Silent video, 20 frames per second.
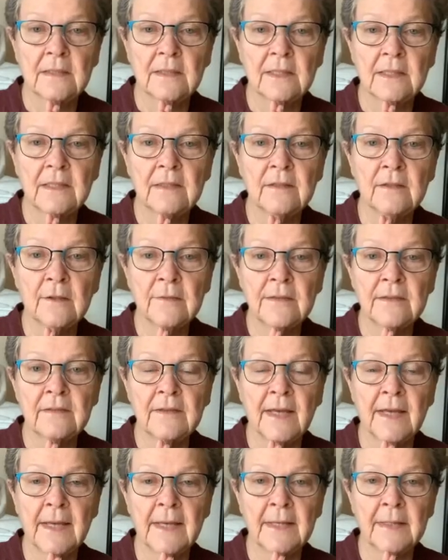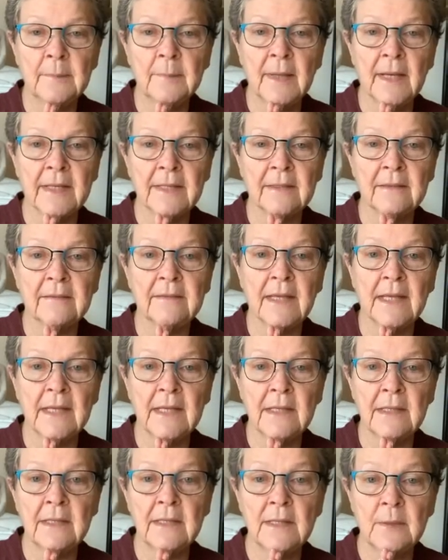until the time I
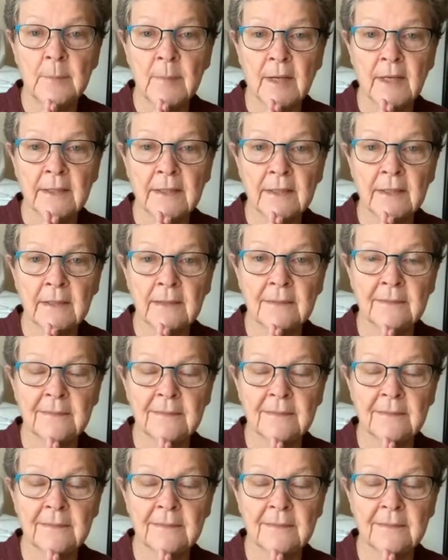attain Nibbana,